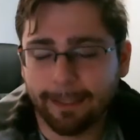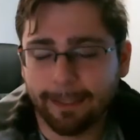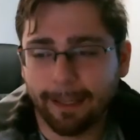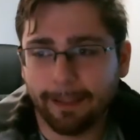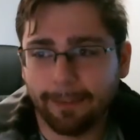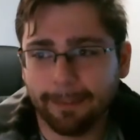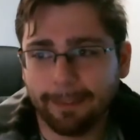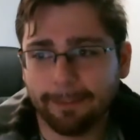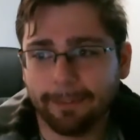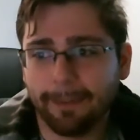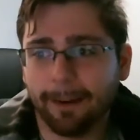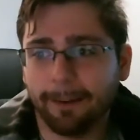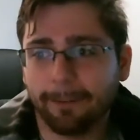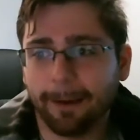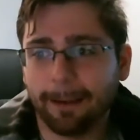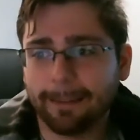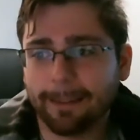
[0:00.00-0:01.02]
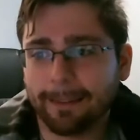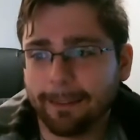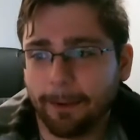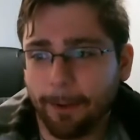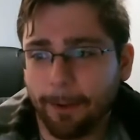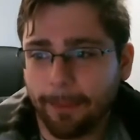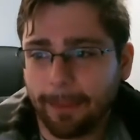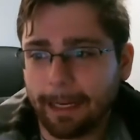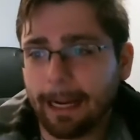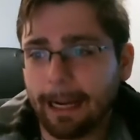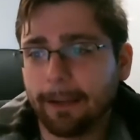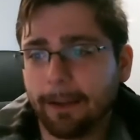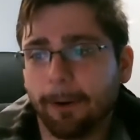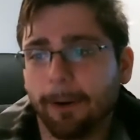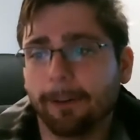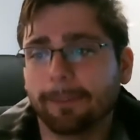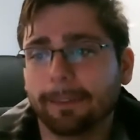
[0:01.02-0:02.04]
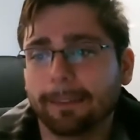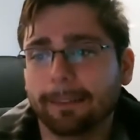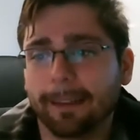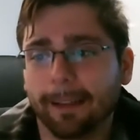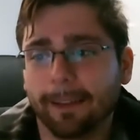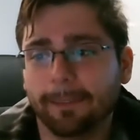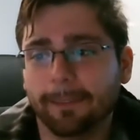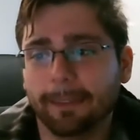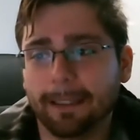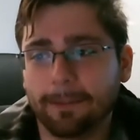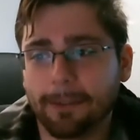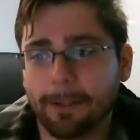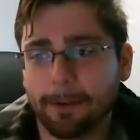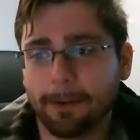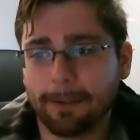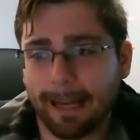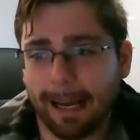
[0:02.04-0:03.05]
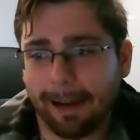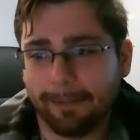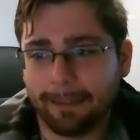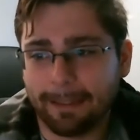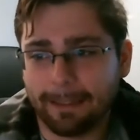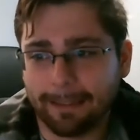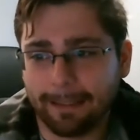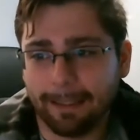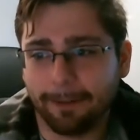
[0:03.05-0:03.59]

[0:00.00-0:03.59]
Tel Aviv. Erez is the only thing I know of in Tel Aviv, so Erez, obviously